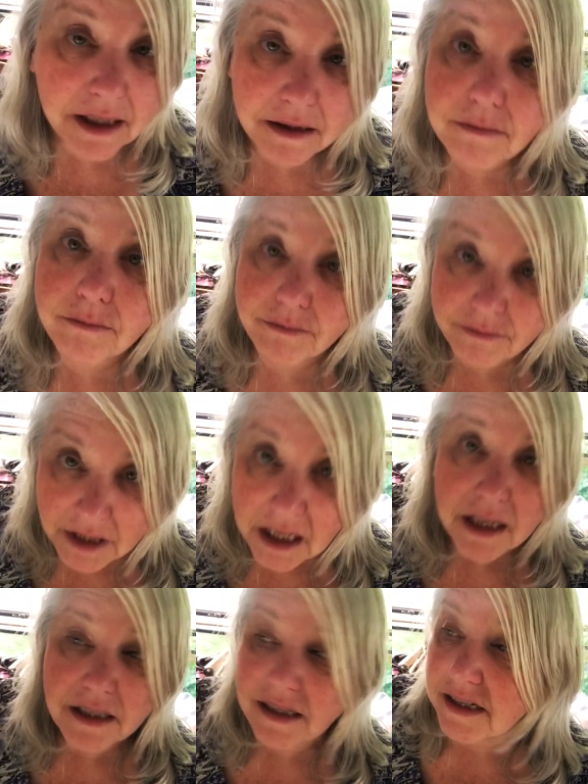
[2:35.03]
And
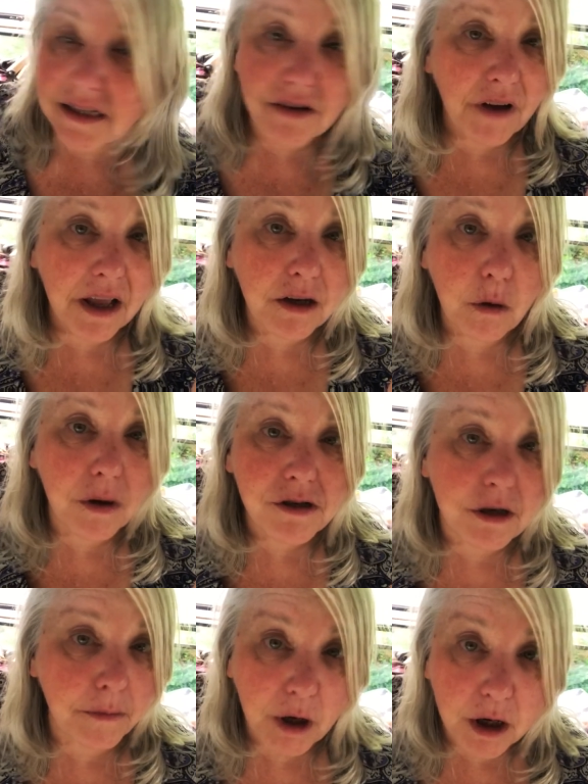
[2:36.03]
this is a valid
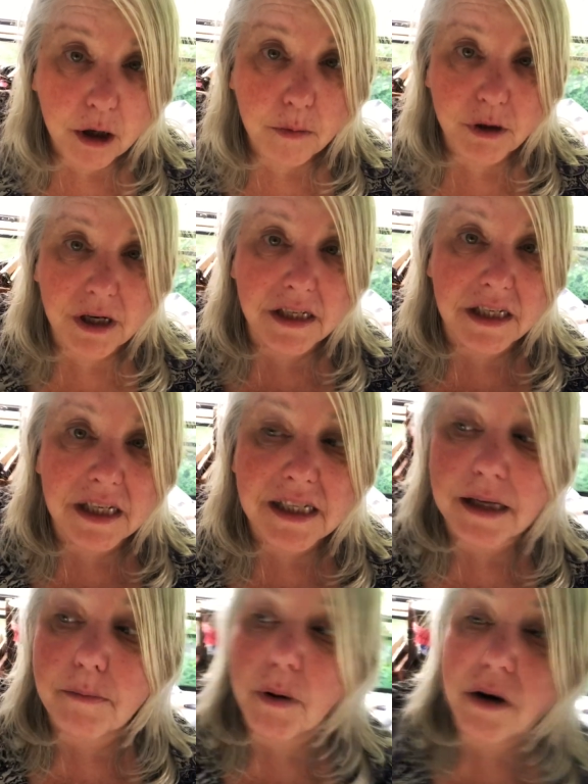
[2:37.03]
question. I'm not going to pretend it isn't,